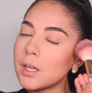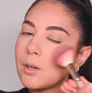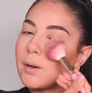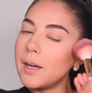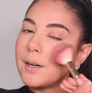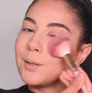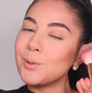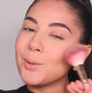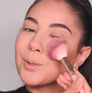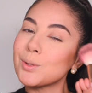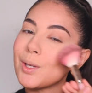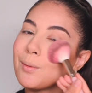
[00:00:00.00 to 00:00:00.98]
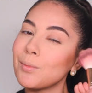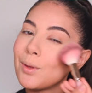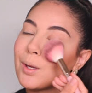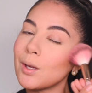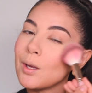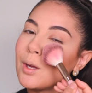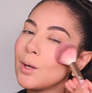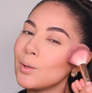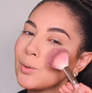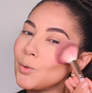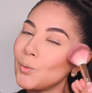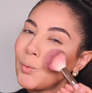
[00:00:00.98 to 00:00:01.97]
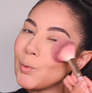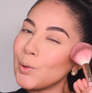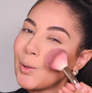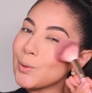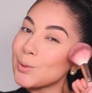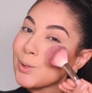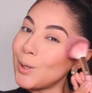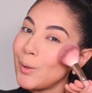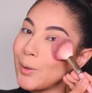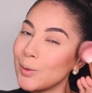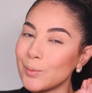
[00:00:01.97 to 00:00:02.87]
go ahead and do the same thing to the other side.